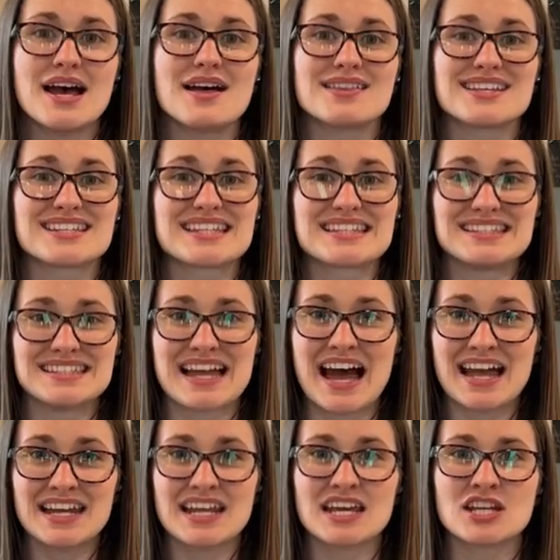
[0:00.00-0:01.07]
This is
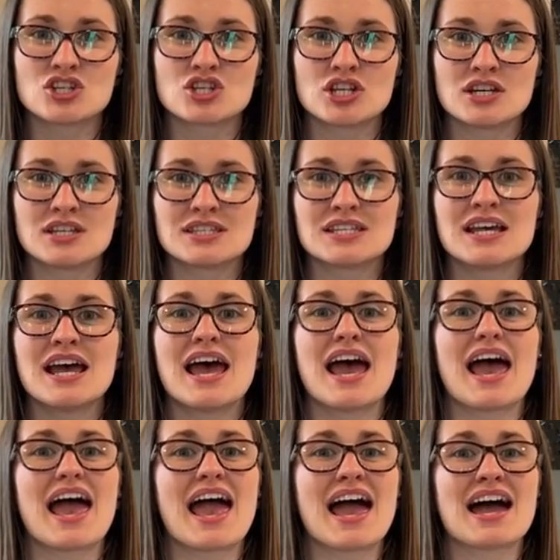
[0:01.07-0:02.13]
9 inches,
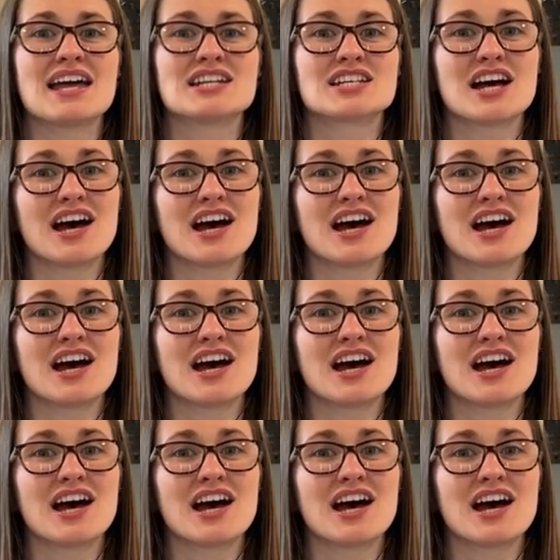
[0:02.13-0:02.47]
and